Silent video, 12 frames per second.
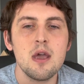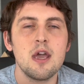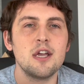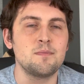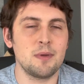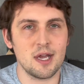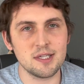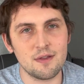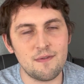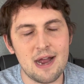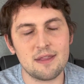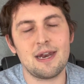is because of the
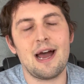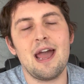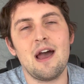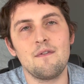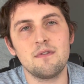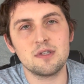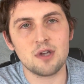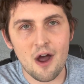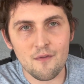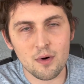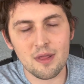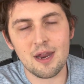fact that I have
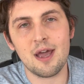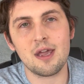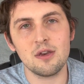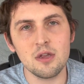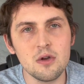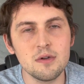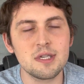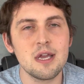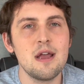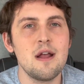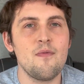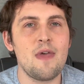software that I can use
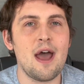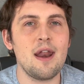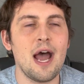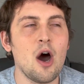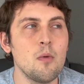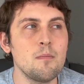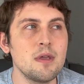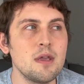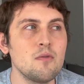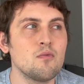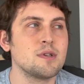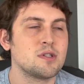that help
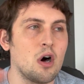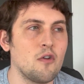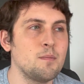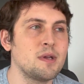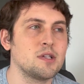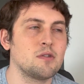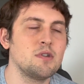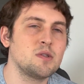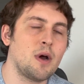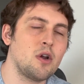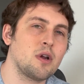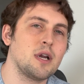me resolve. Because the reason
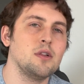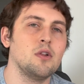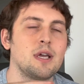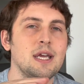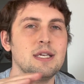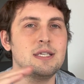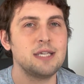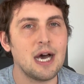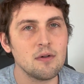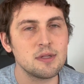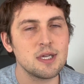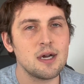why you're going to look at
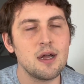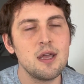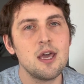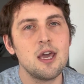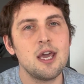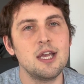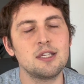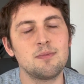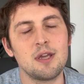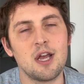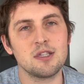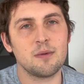delta is
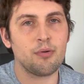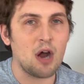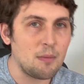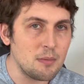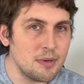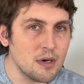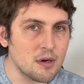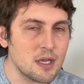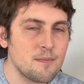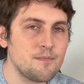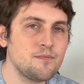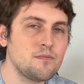because of
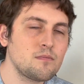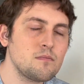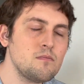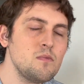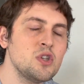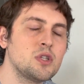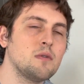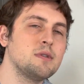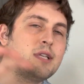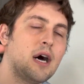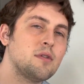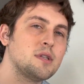probability. So
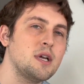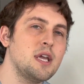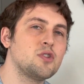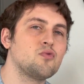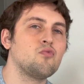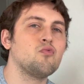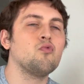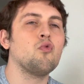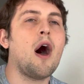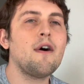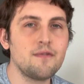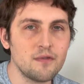delta is
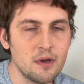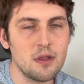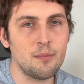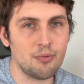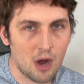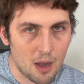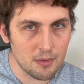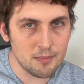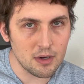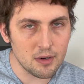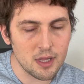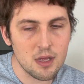roughly the
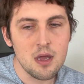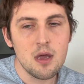probability.